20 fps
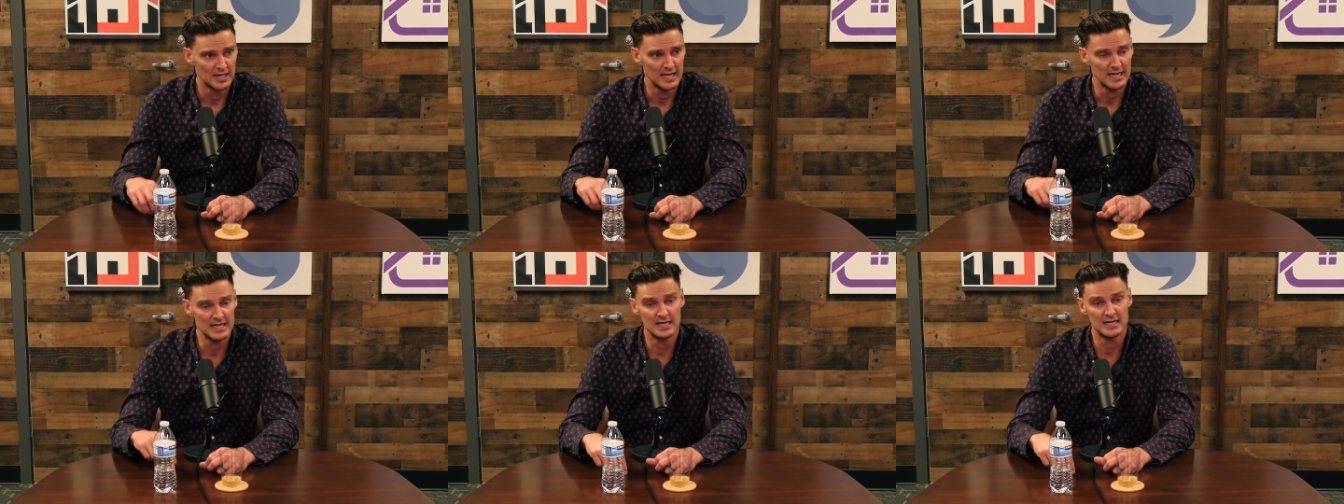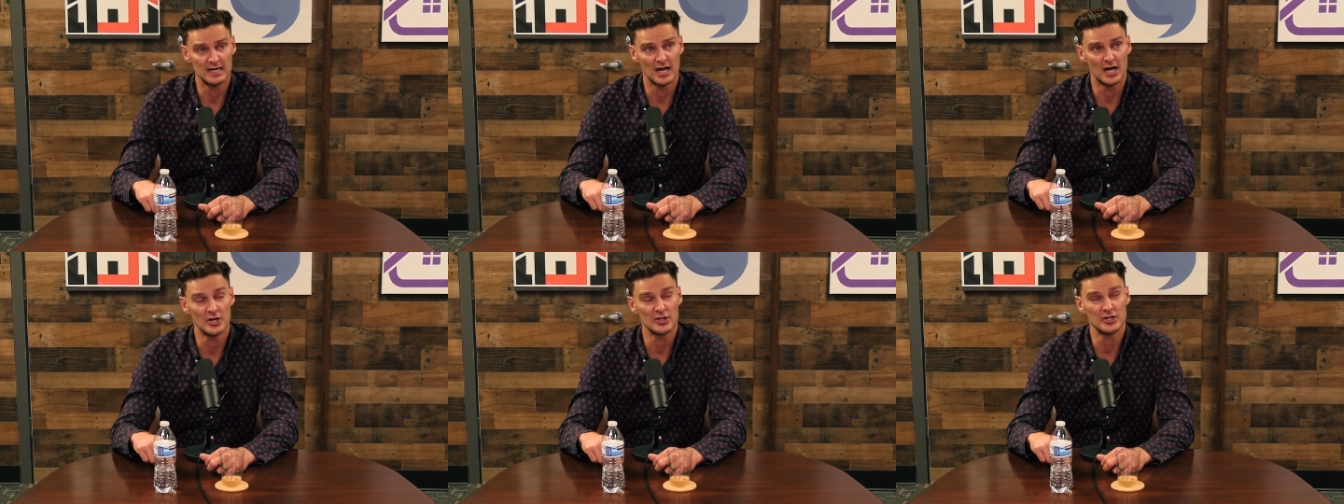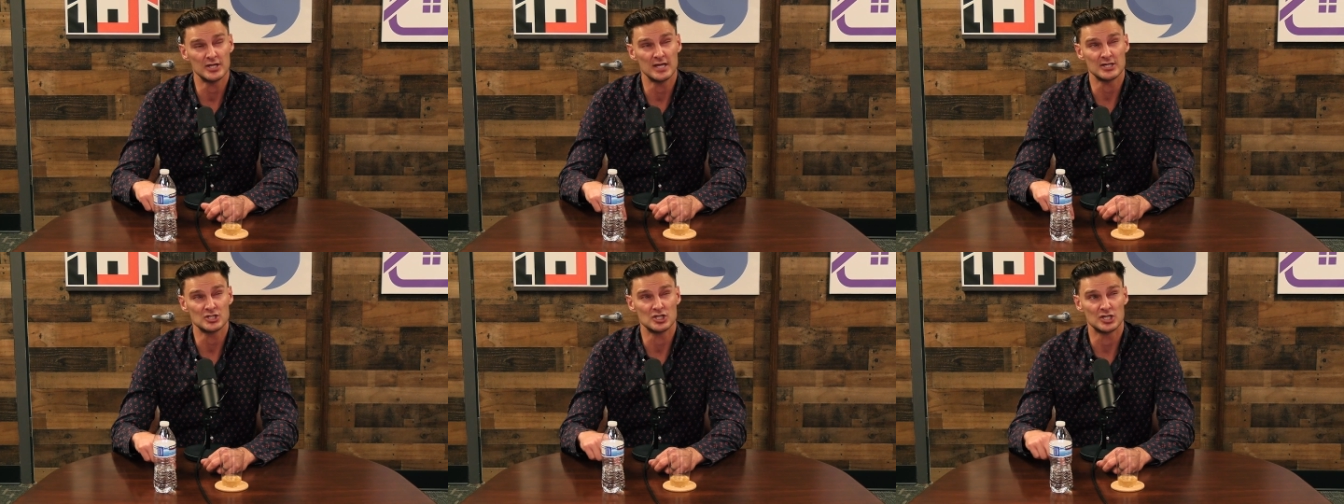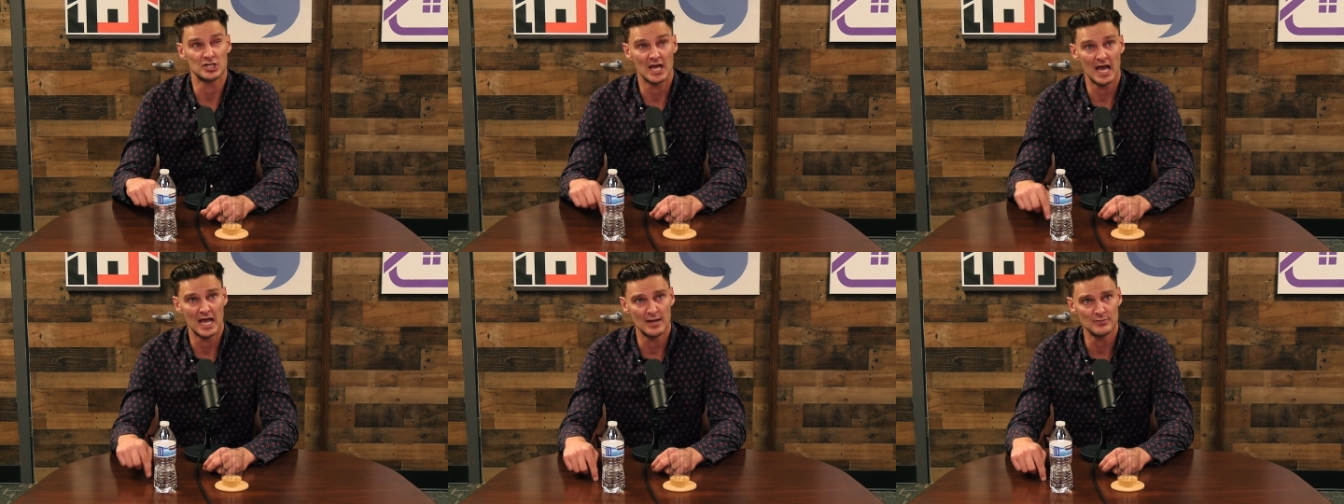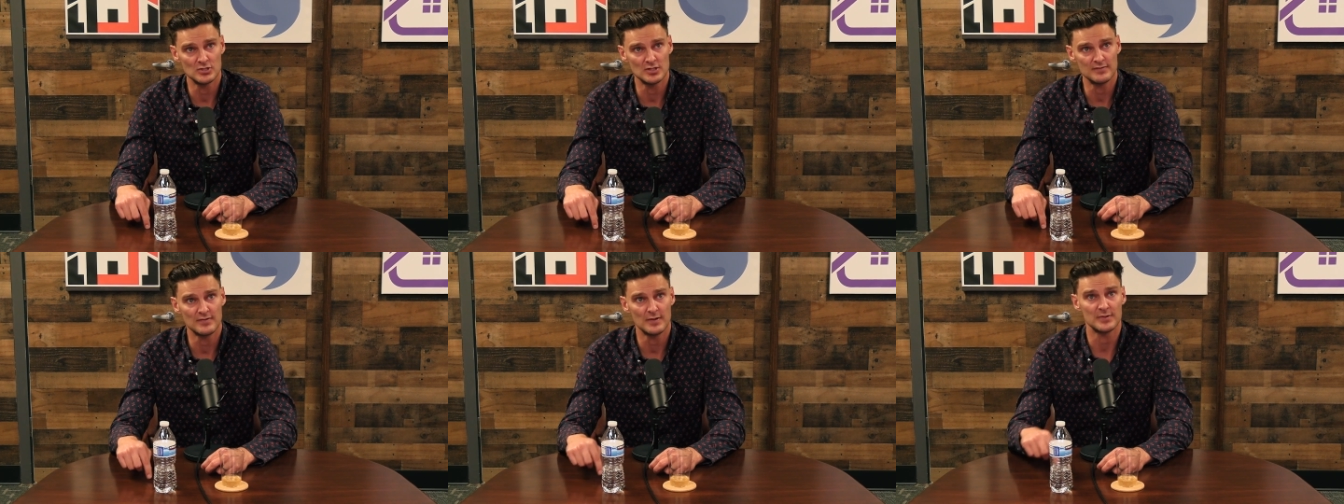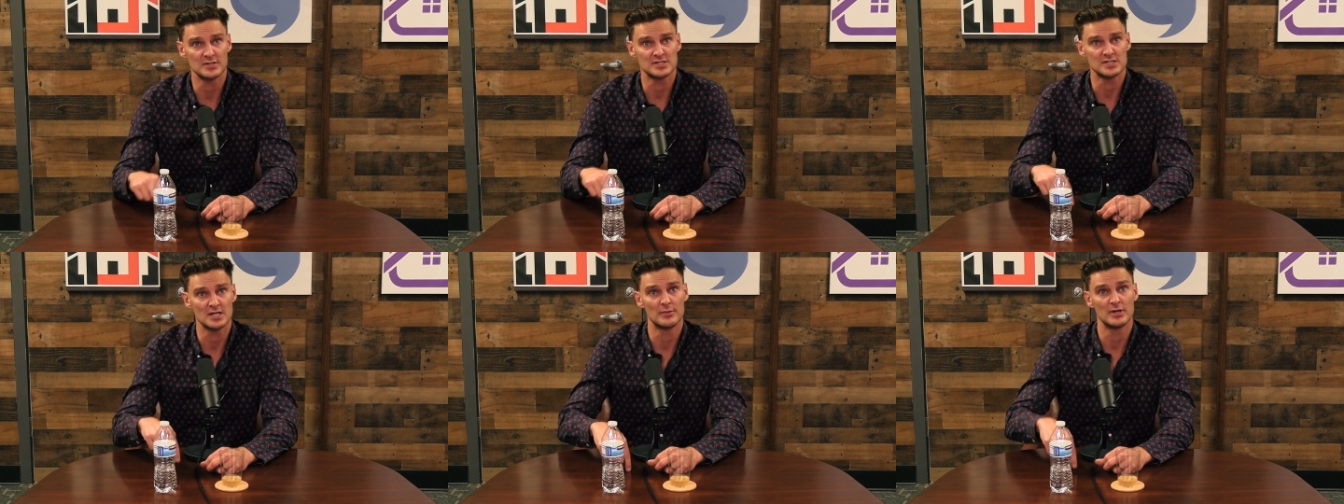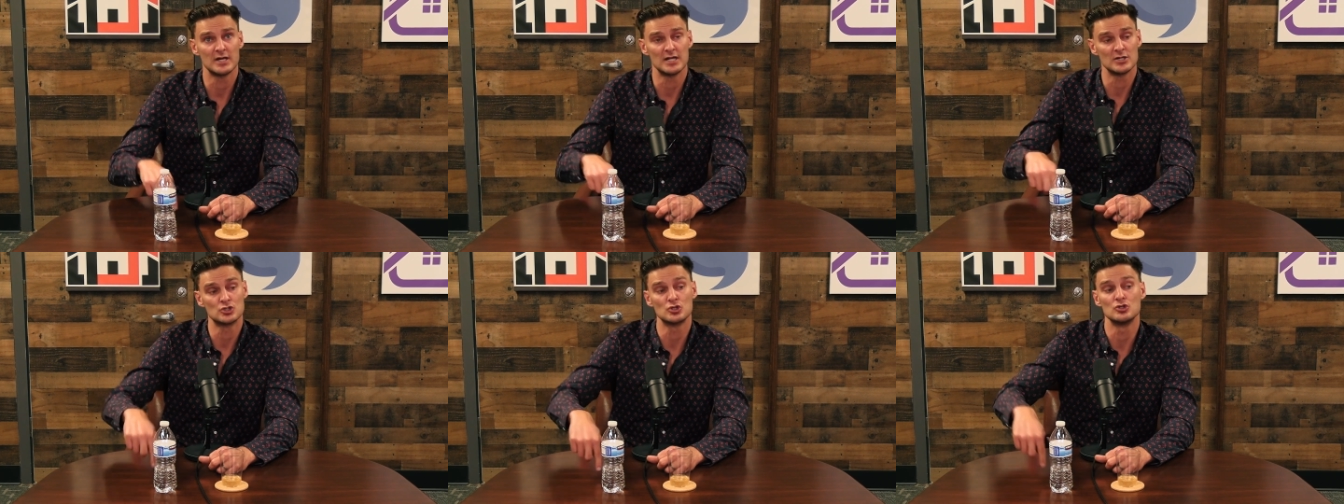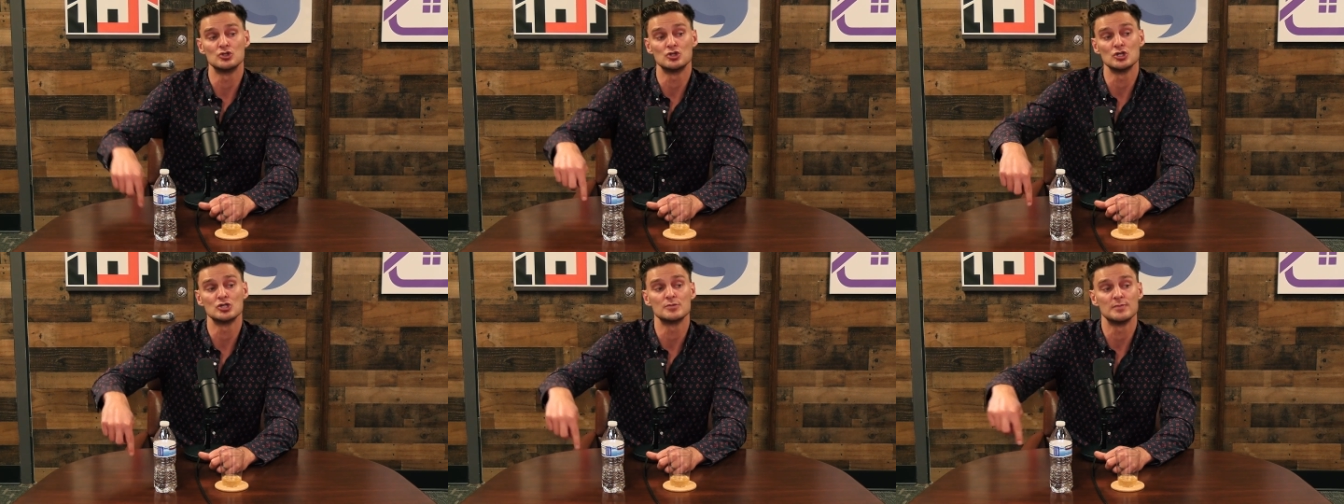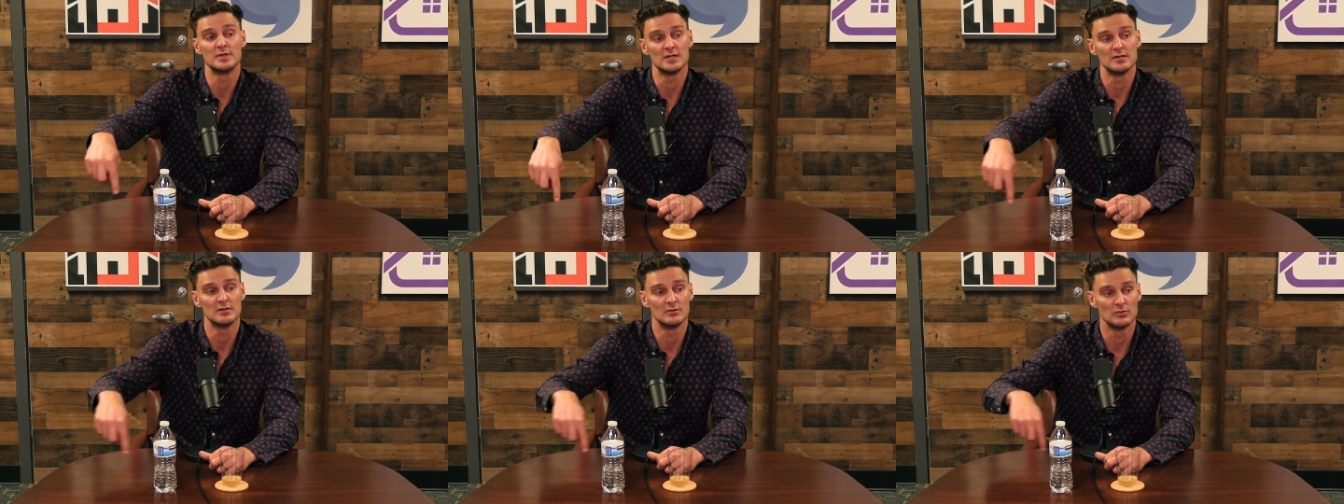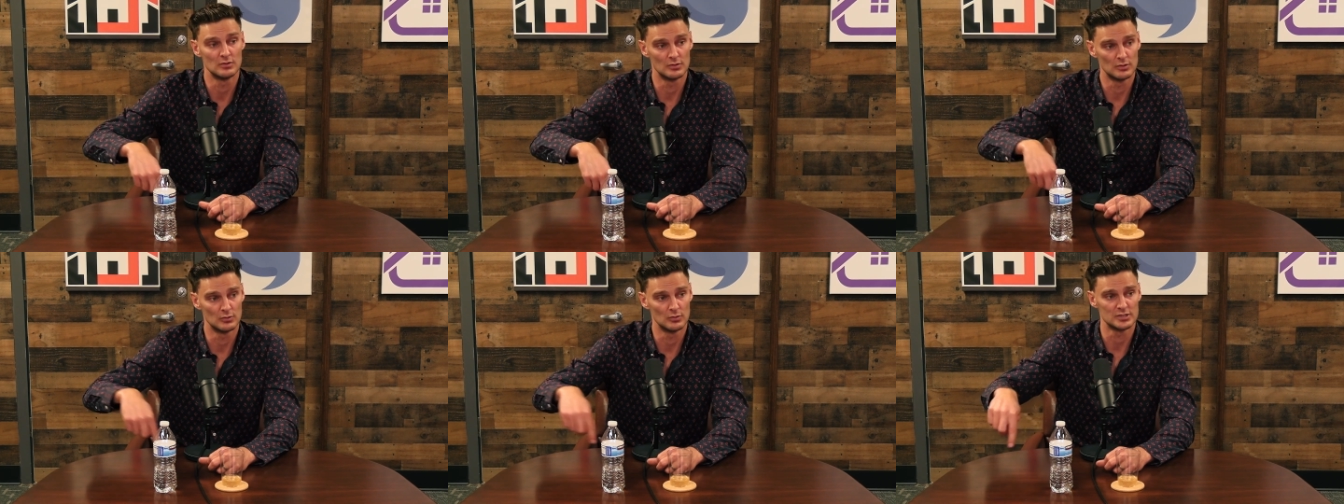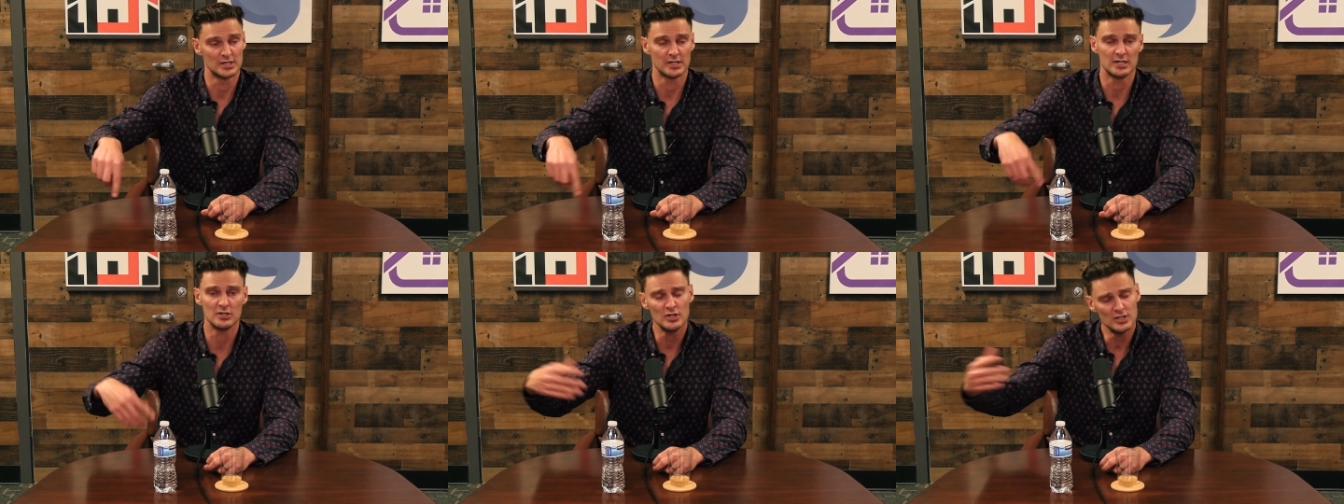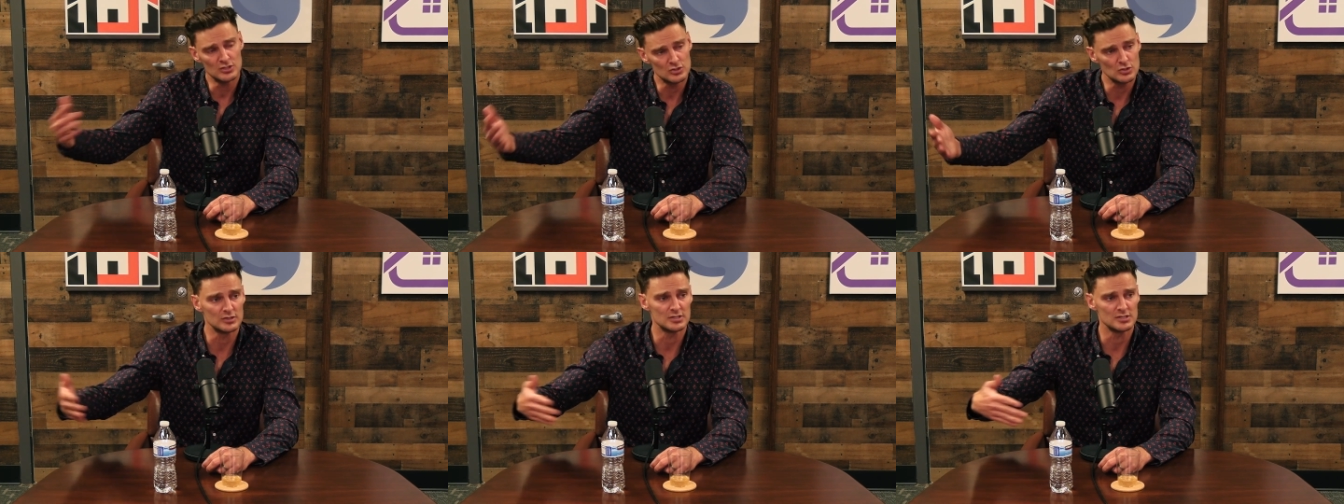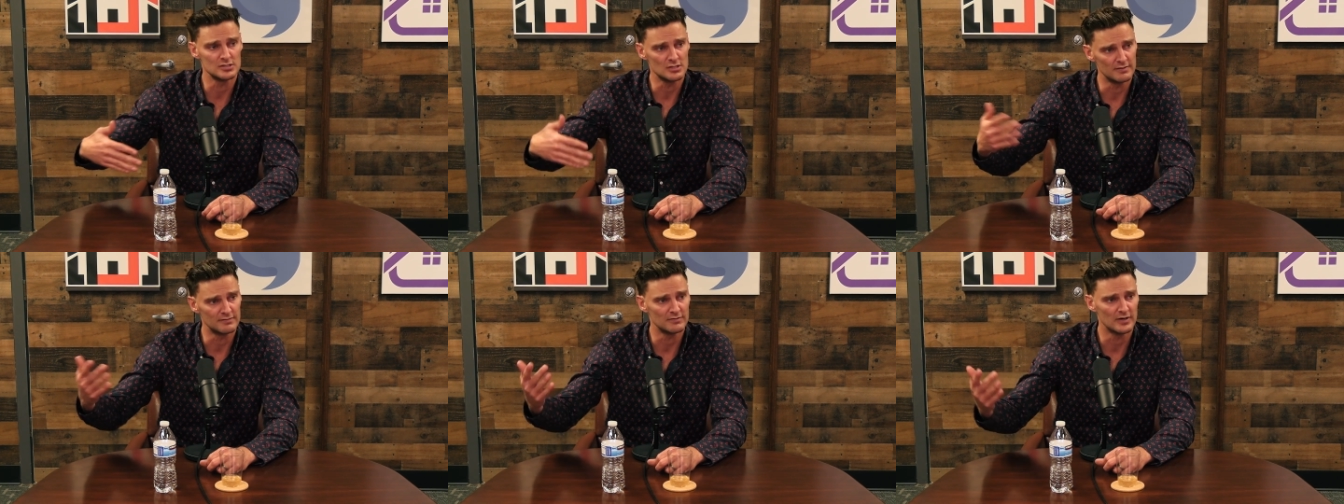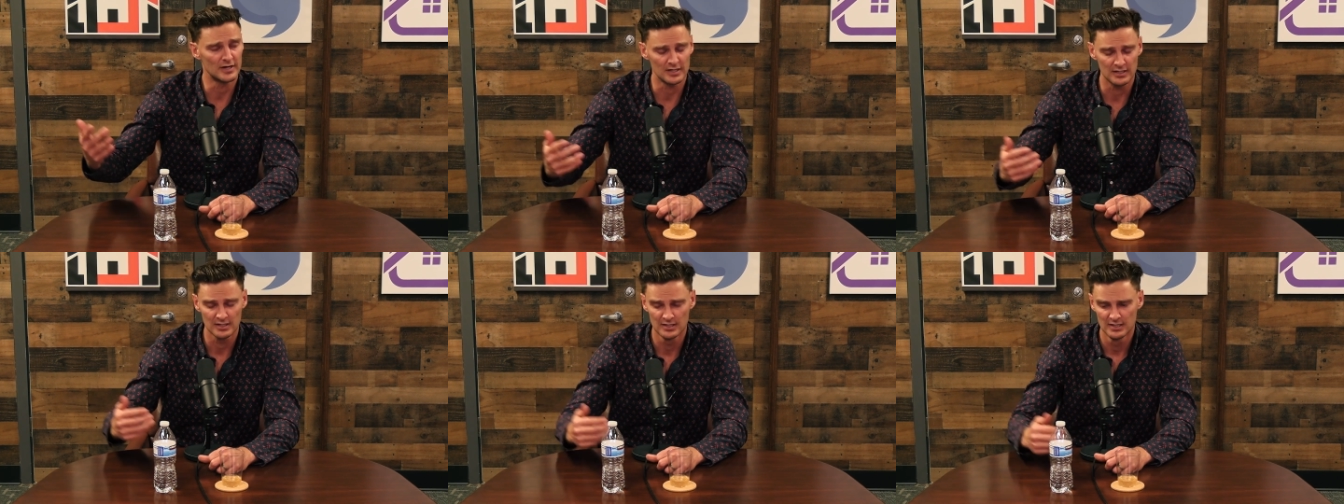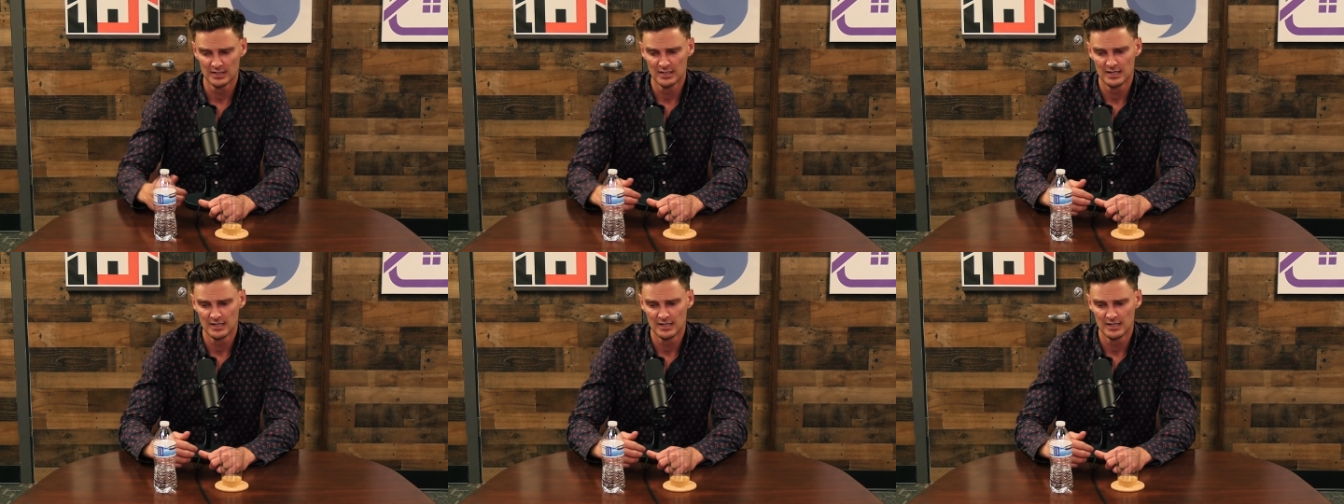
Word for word: He didn't, I don't think he actually came to the event, but someone introduced me, was like, you need to talk to this guy, Frank.